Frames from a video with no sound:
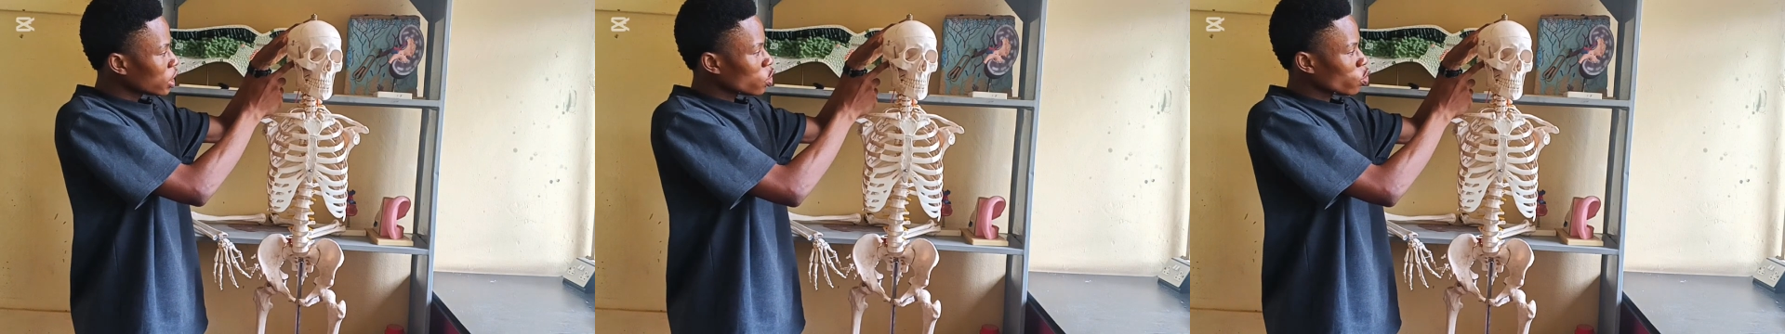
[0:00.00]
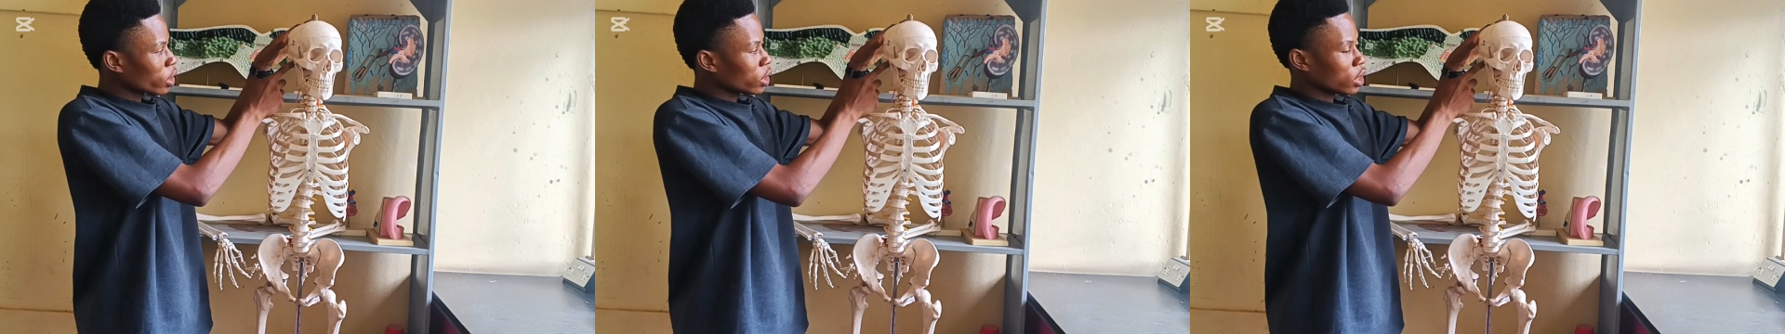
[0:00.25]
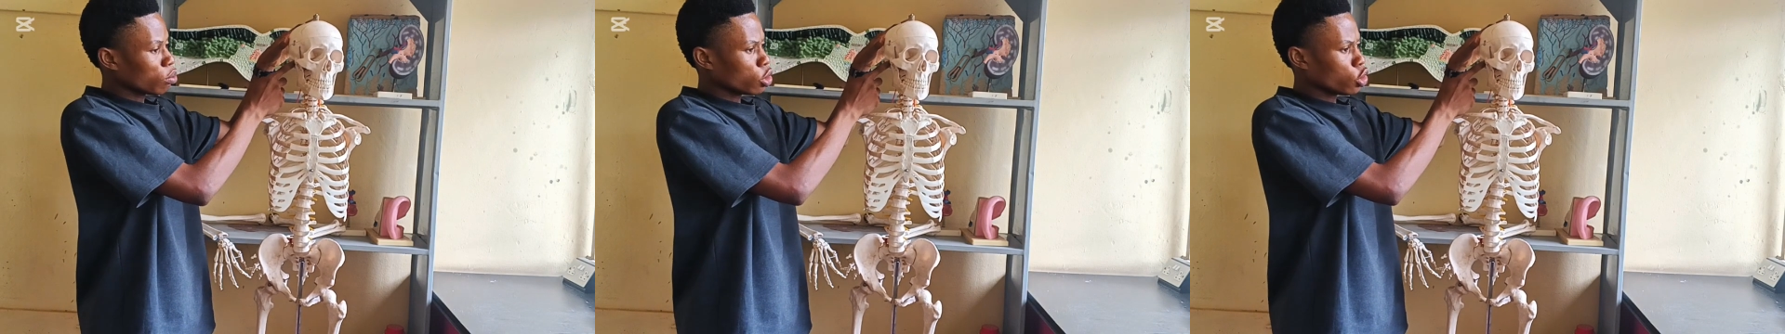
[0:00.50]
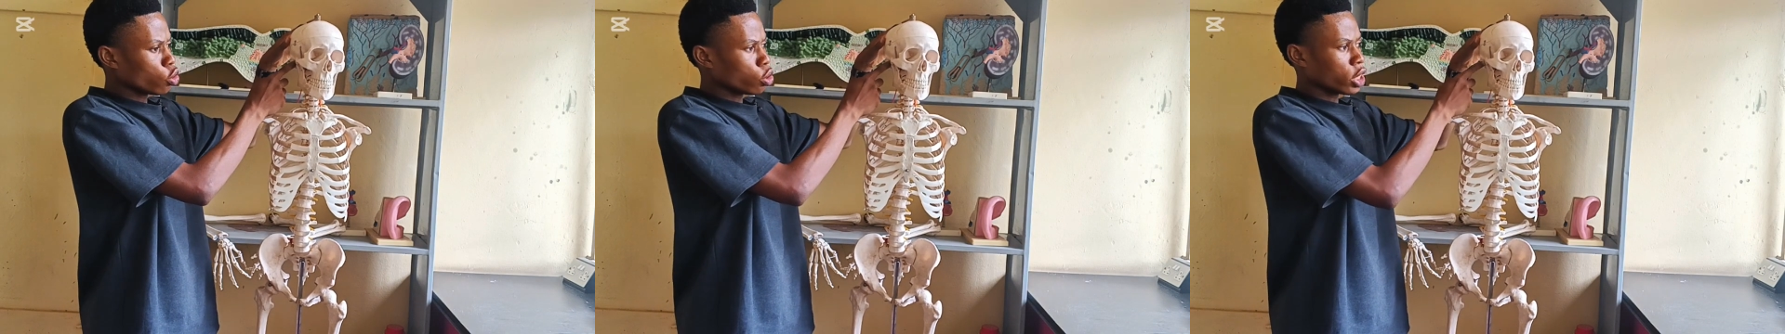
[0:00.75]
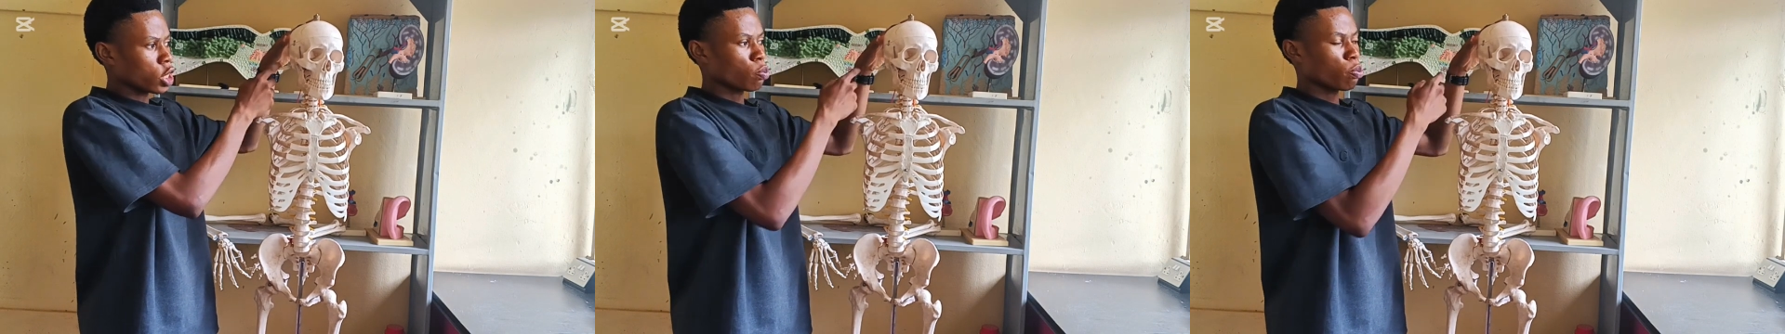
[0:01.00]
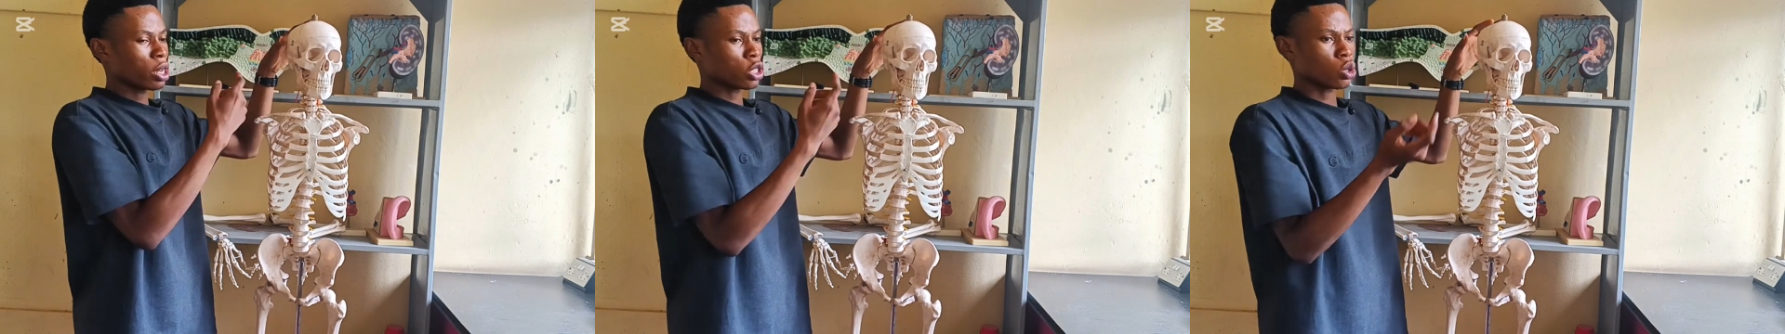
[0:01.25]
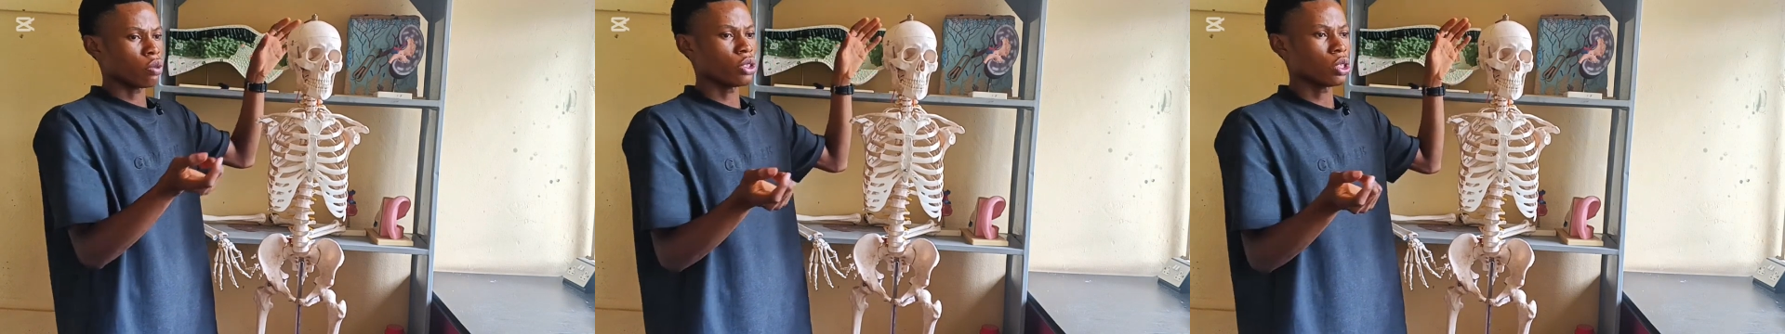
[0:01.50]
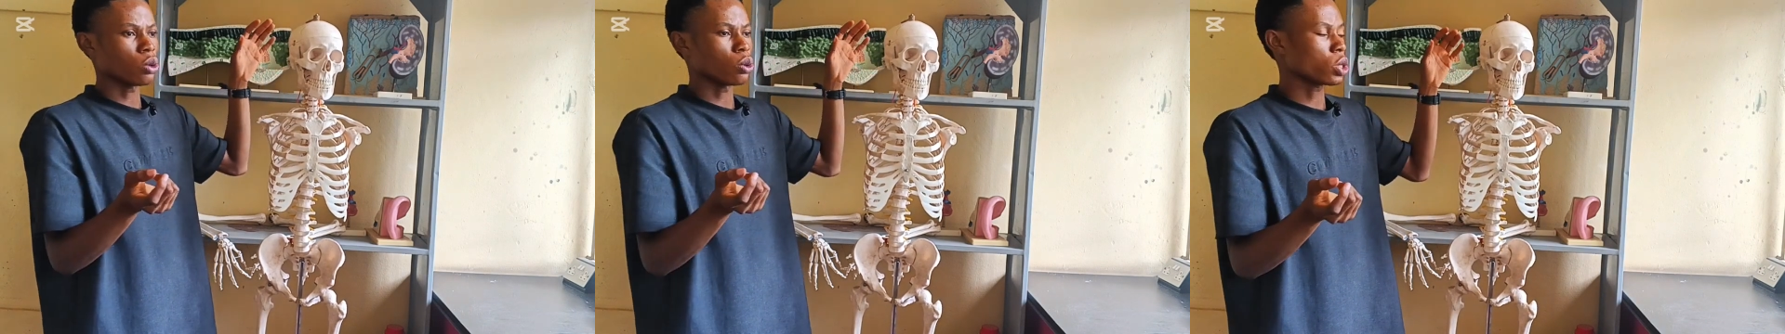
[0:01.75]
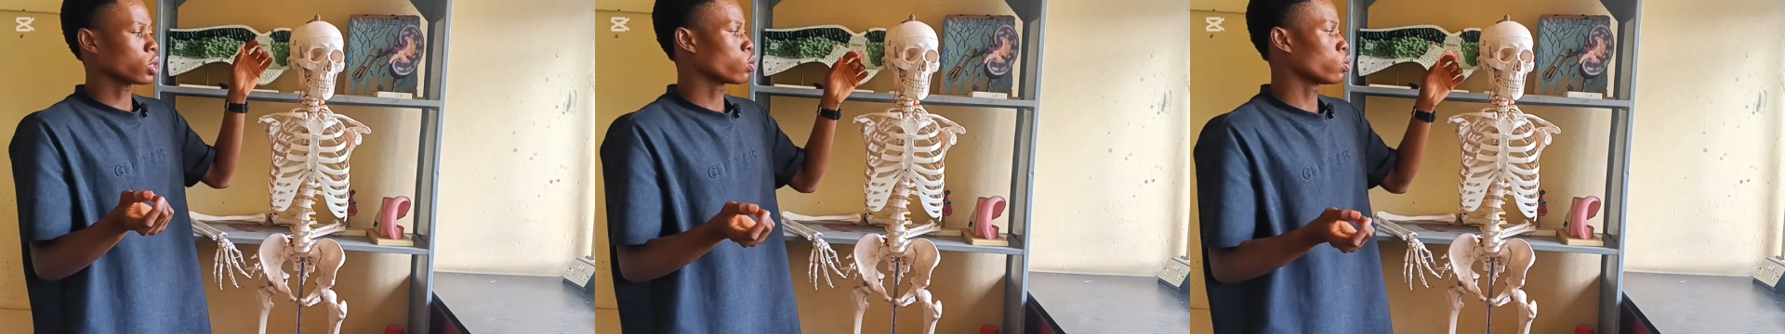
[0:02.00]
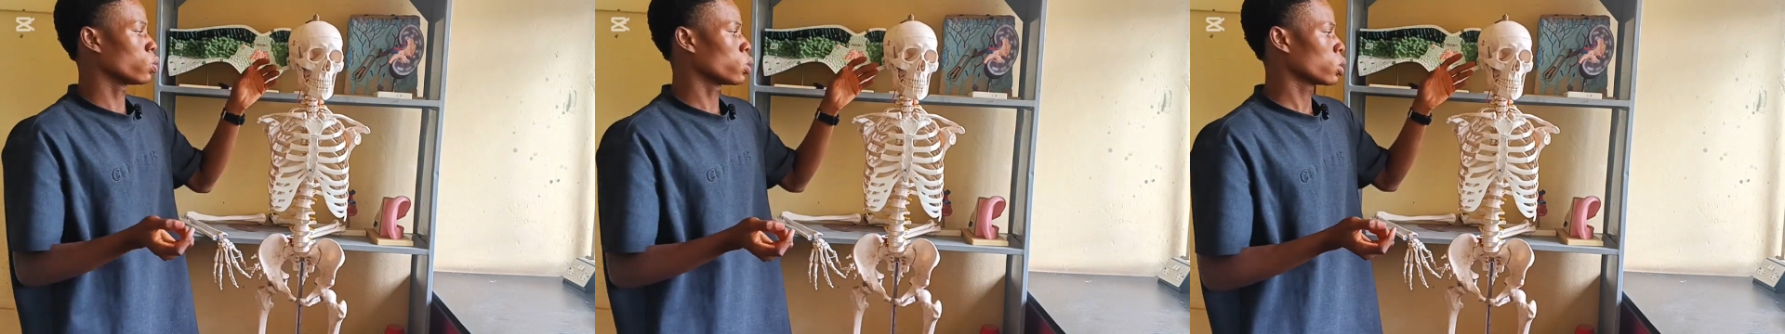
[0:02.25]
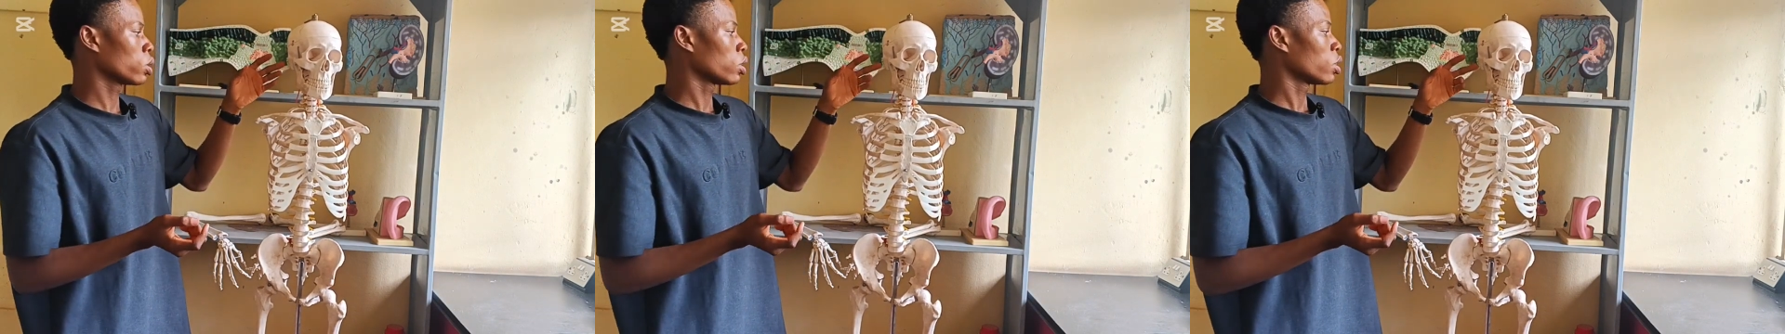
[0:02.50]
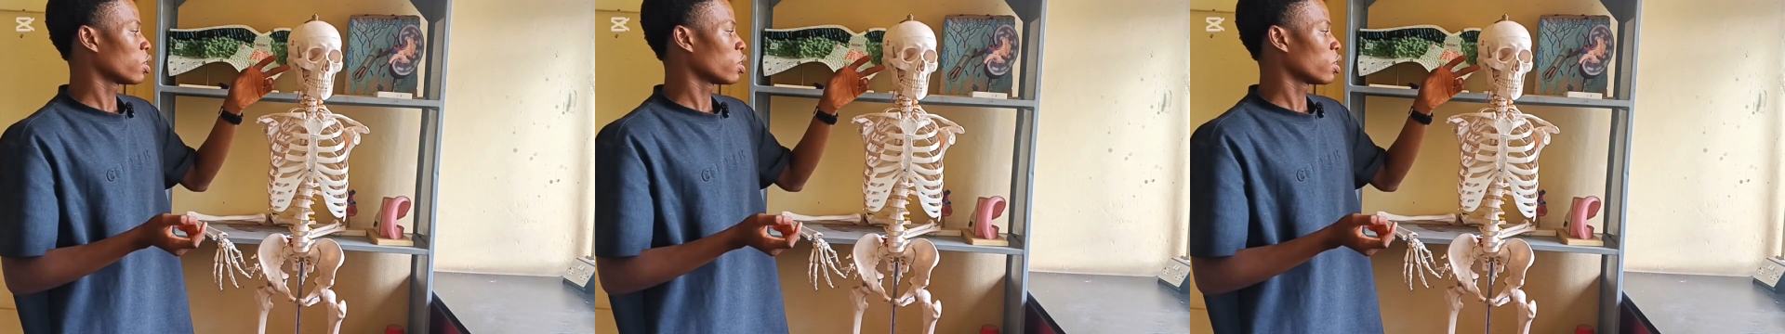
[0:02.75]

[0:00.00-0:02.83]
It's found in the middle ear. It's part of the ossicles,